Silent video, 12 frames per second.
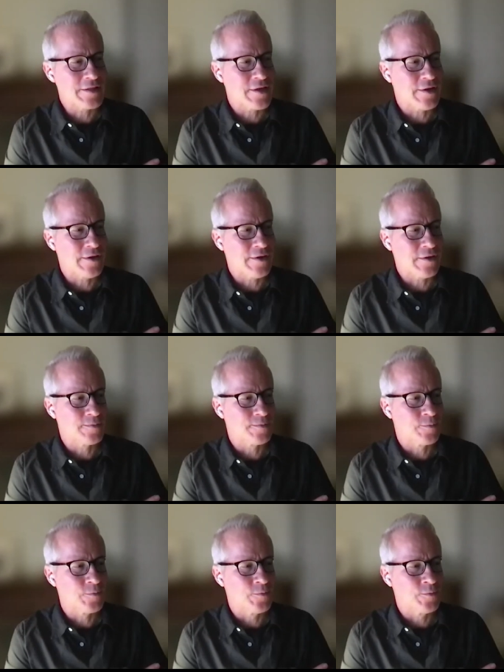I think that's
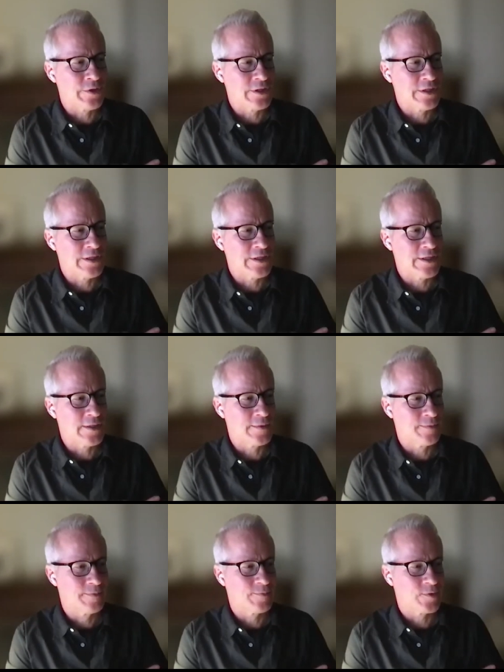all really